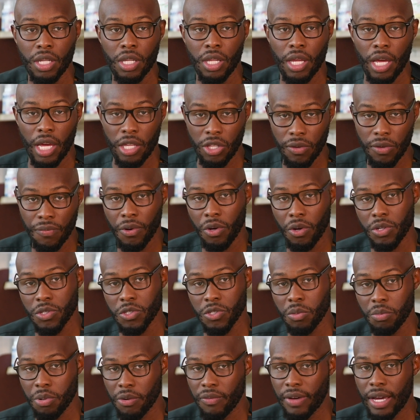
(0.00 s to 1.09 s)
And you focus
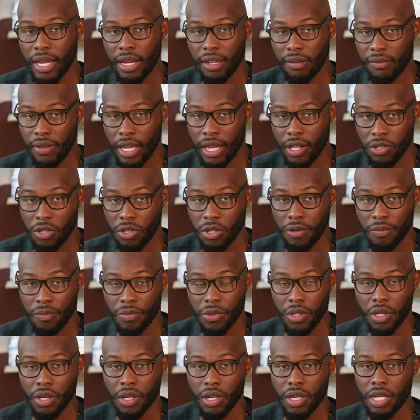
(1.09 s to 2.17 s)
on providing value,
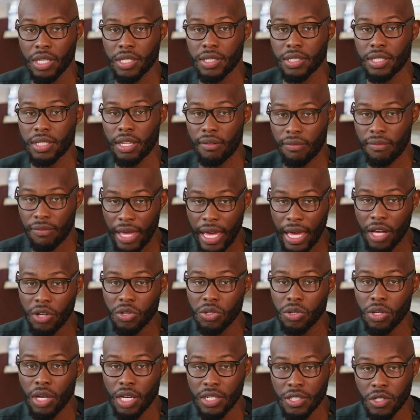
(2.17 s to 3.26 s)
because the
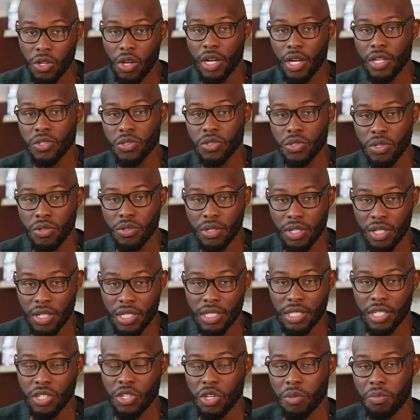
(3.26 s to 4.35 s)
value, as long as you
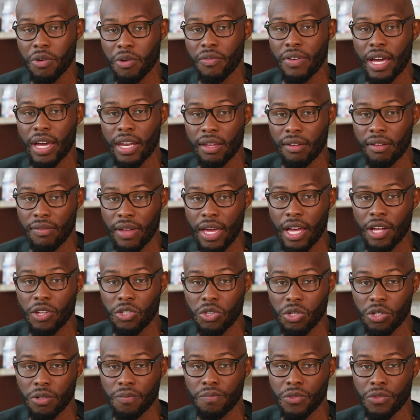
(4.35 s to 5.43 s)
continue providing
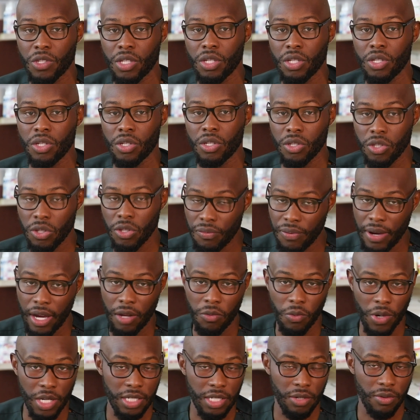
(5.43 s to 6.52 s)
value, you find
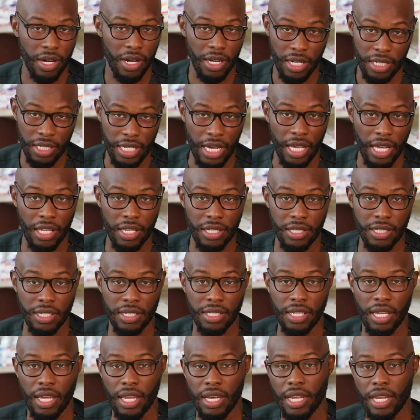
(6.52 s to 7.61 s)
ways around the challenges.
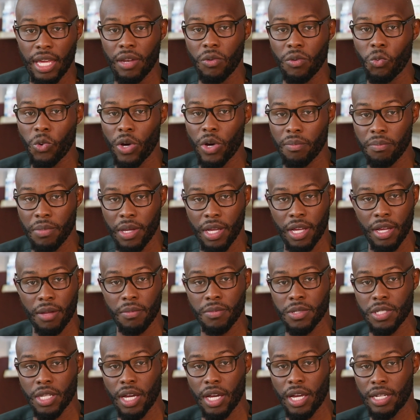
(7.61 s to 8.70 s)
And then what
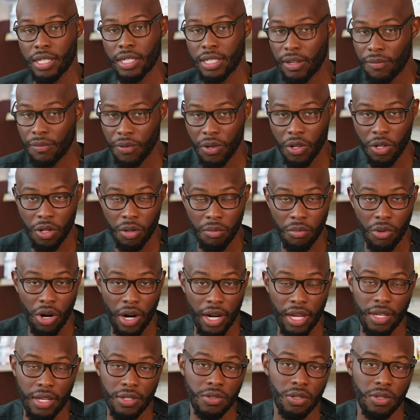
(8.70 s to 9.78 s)
becomes a difficult
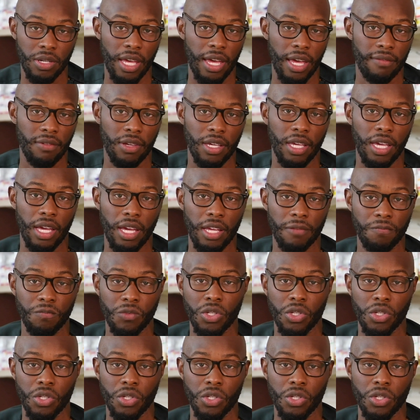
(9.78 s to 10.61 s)
market to navigate,